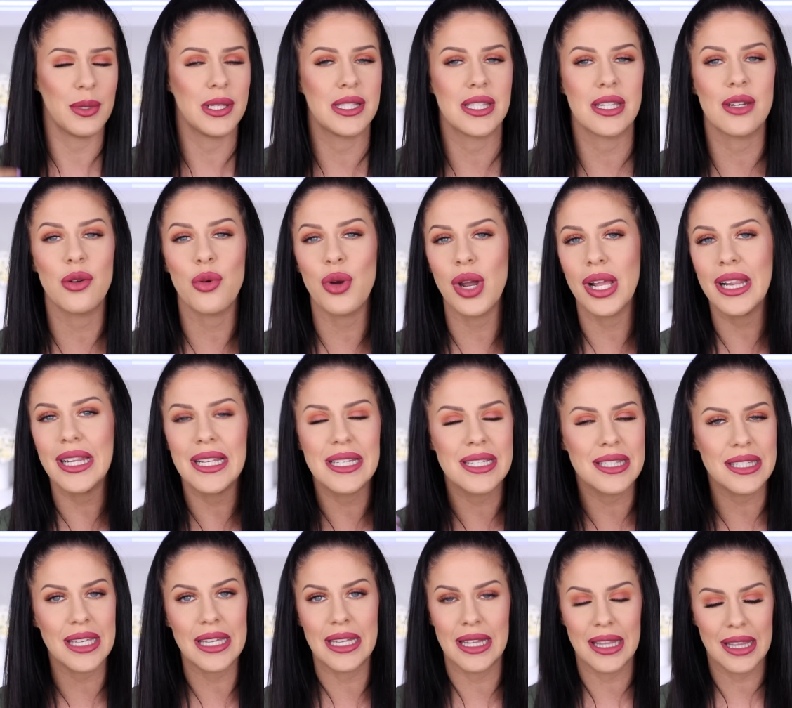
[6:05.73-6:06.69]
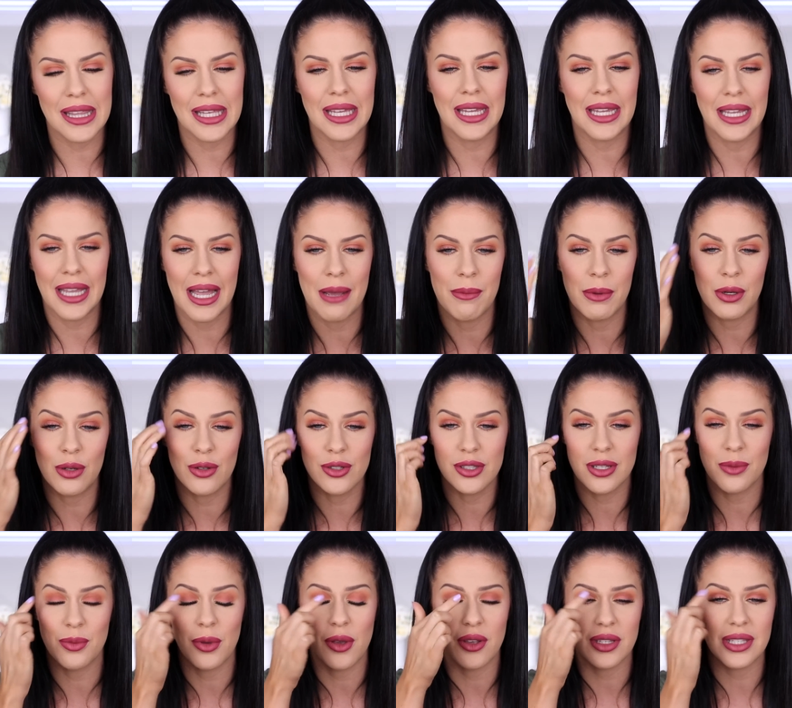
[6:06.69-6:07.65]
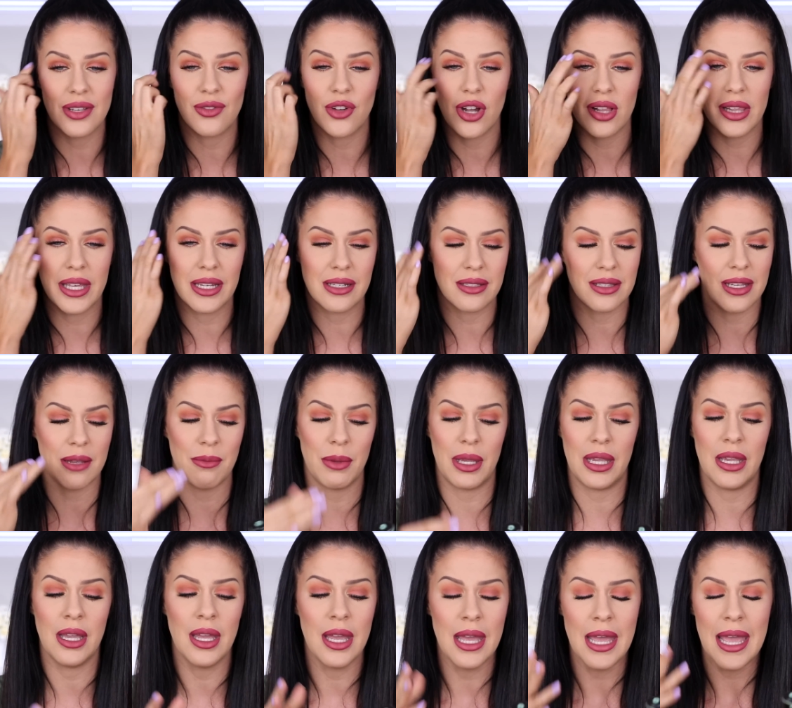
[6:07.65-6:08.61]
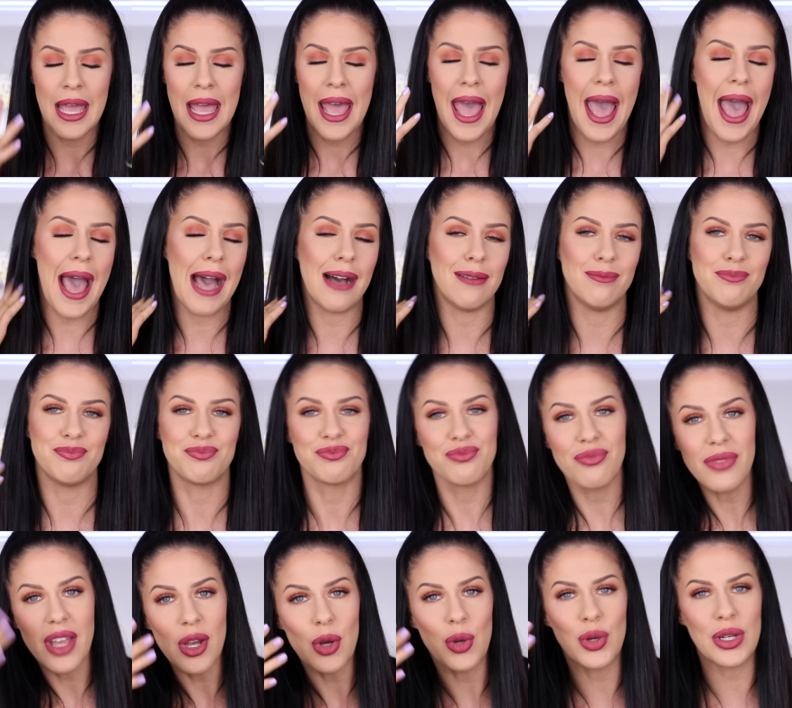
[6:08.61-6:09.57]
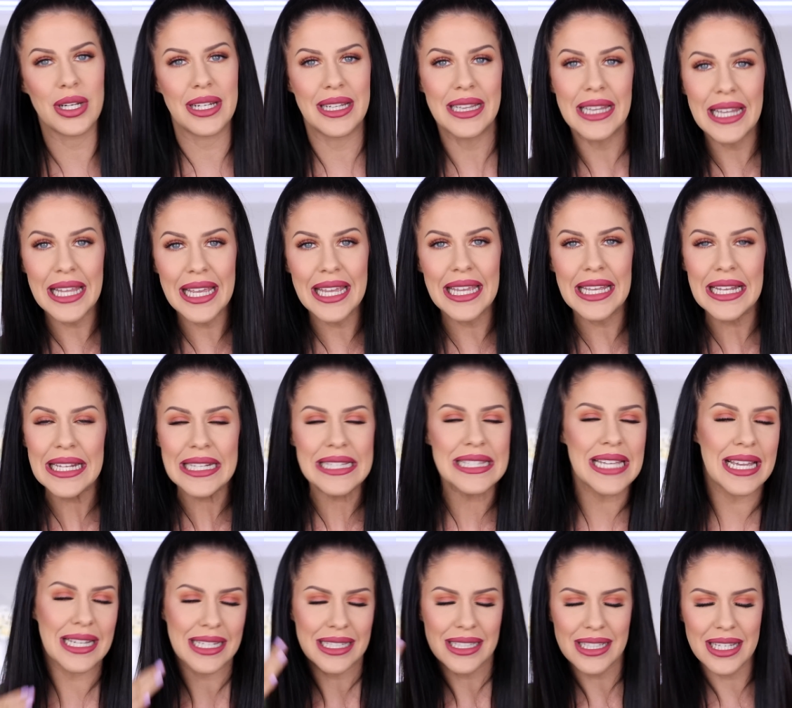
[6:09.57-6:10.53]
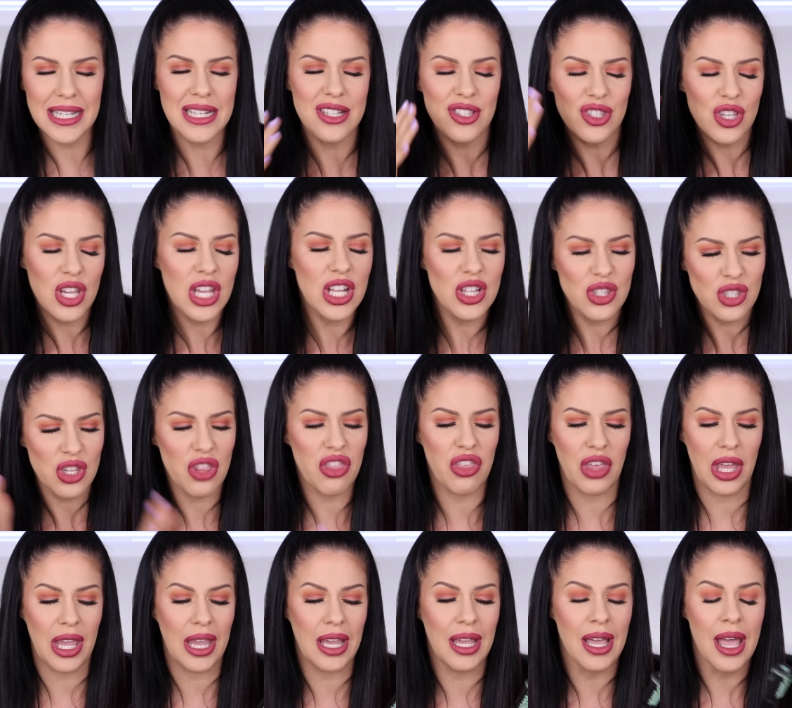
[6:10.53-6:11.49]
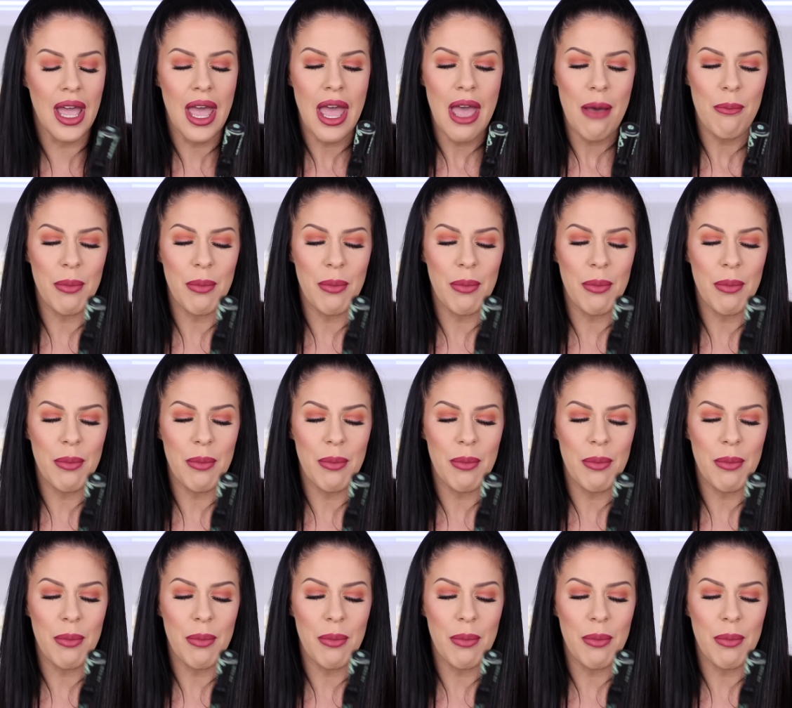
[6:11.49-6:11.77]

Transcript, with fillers: It's an oily skin thing, um, and also because I've got like semi um, hooded lids, like it, it's it's a thing.